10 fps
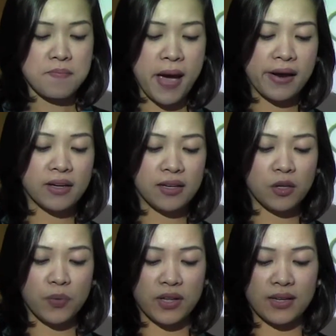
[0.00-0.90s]

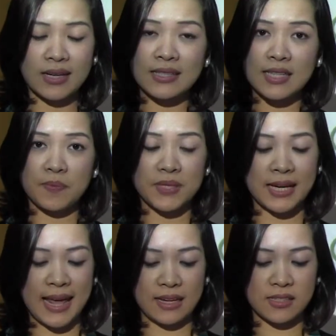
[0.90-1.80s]
parallel with an in-depth
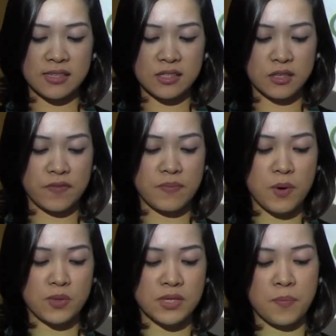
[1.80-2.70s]
analysis of the
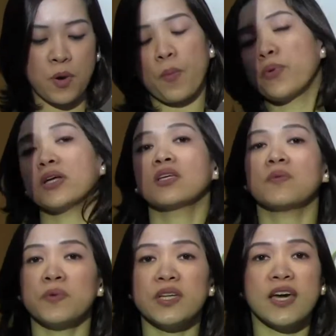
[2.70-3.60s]
most appropriate
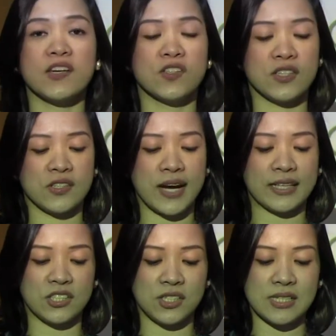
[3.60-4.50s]
communication
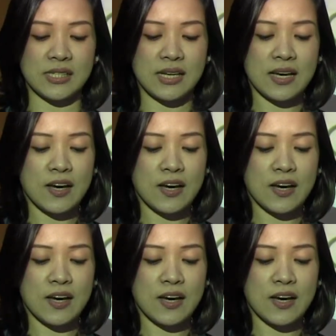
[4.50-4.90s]
strategies